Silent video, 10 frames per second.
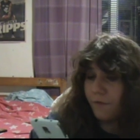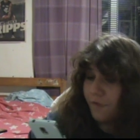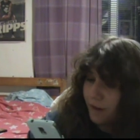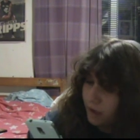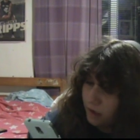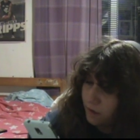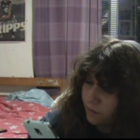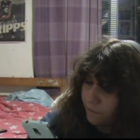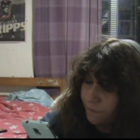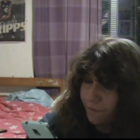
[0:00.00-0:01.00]
The, fic
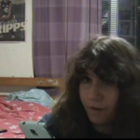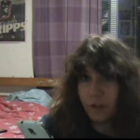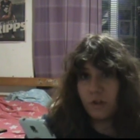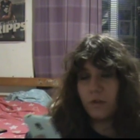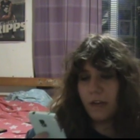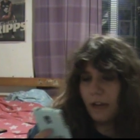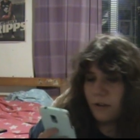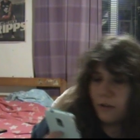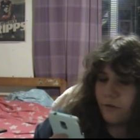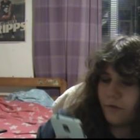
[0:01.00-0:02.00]
the fictional
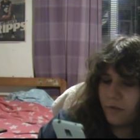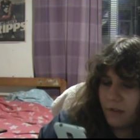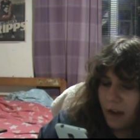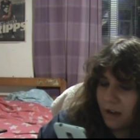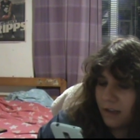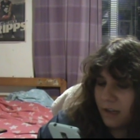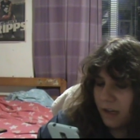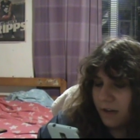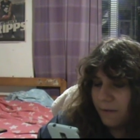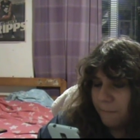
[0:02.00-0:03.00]
character of
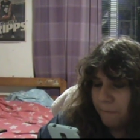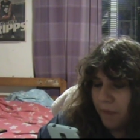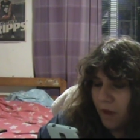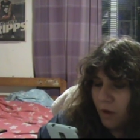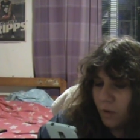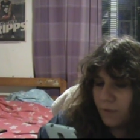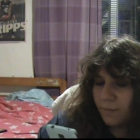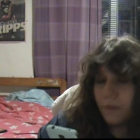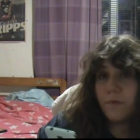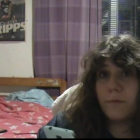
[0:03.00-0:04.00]
Dunkatar was
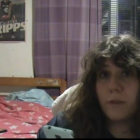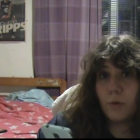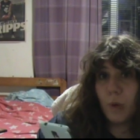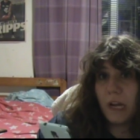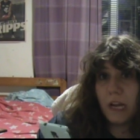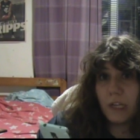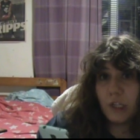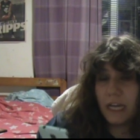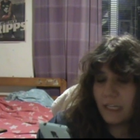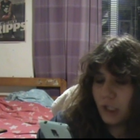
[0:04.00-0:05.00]
built from scratch
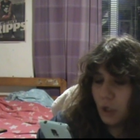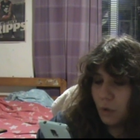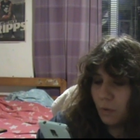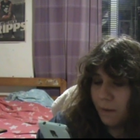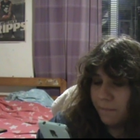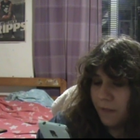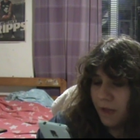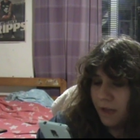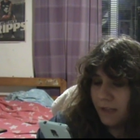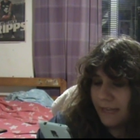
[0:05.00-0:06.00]
as no um,
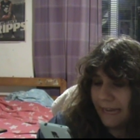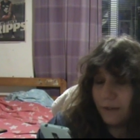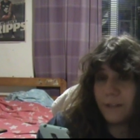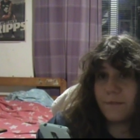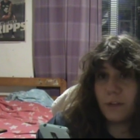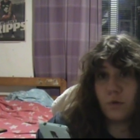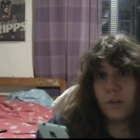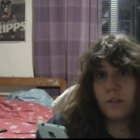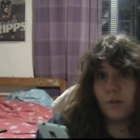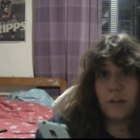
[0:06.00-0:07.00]
town in
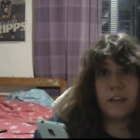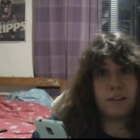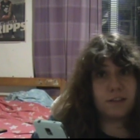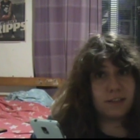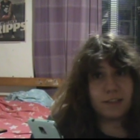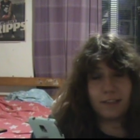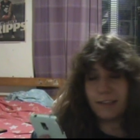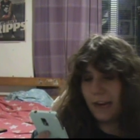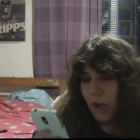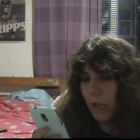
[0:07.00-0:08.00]
Victoria, Australia. This is the
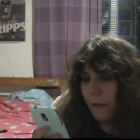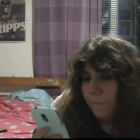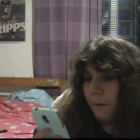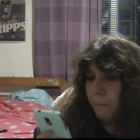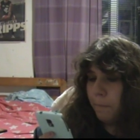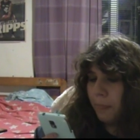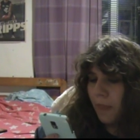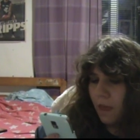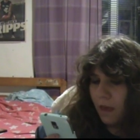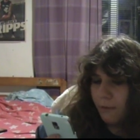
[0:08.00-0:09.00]
state I live in.
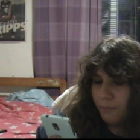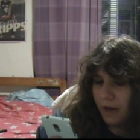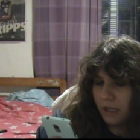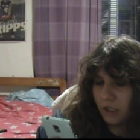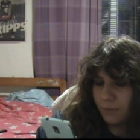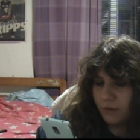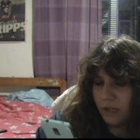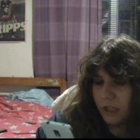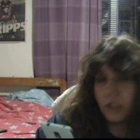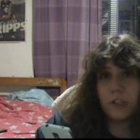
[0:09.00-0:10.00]
Matched
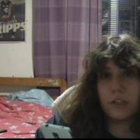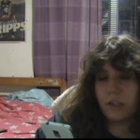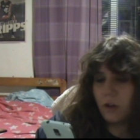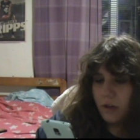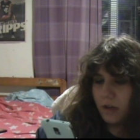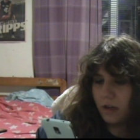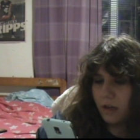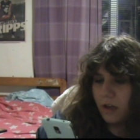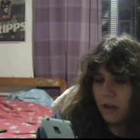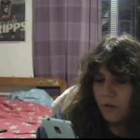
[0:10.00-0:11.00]
production designer
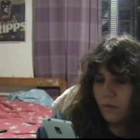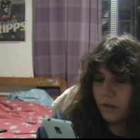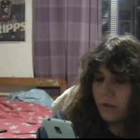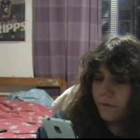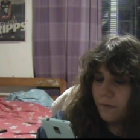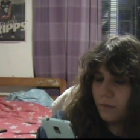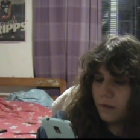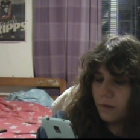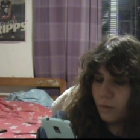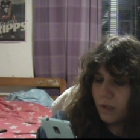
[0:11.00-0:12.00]
Roger
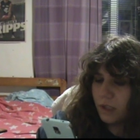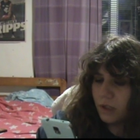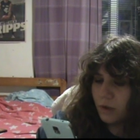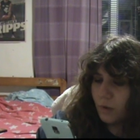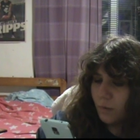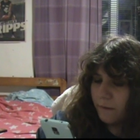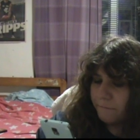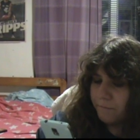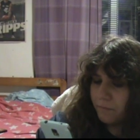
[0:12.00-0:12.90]
Ford's wish to um,